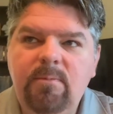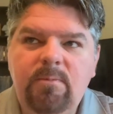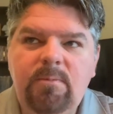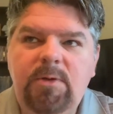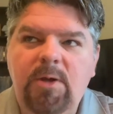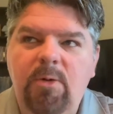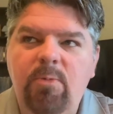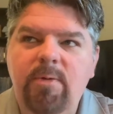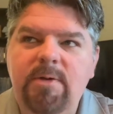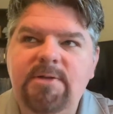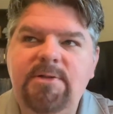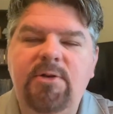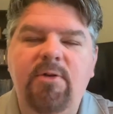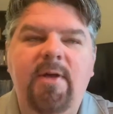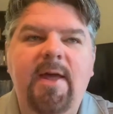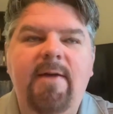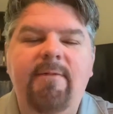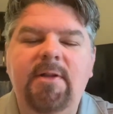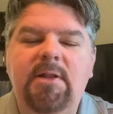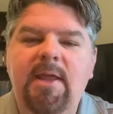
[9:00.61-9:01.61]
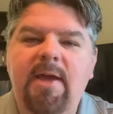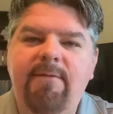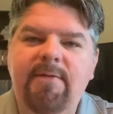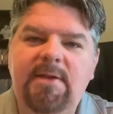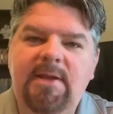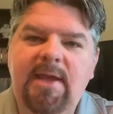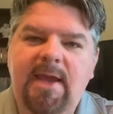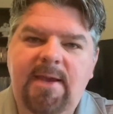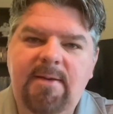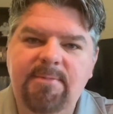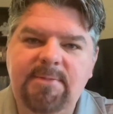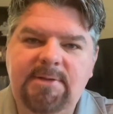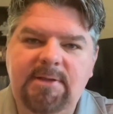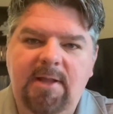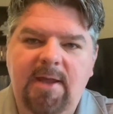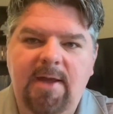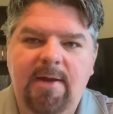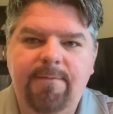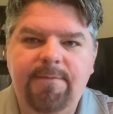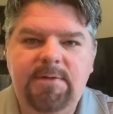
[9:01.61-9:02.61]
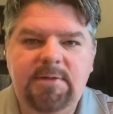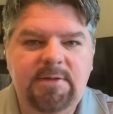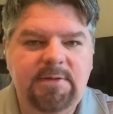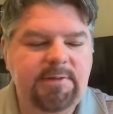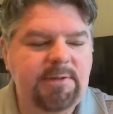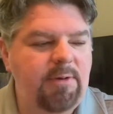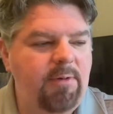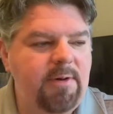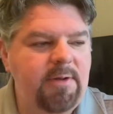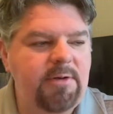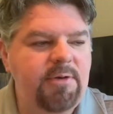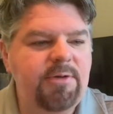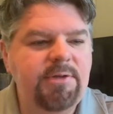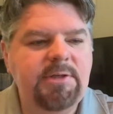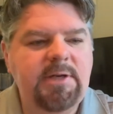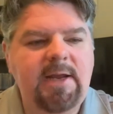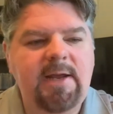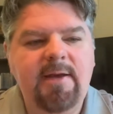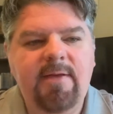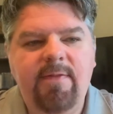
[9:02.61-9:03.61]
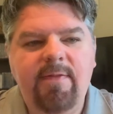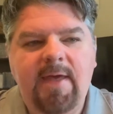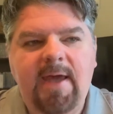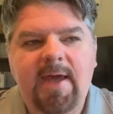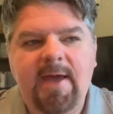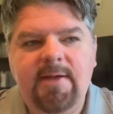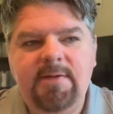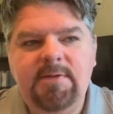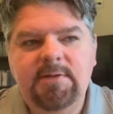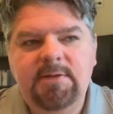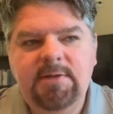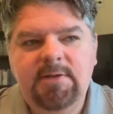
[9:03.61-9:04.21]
know, we still have 11 games left. So I understand that,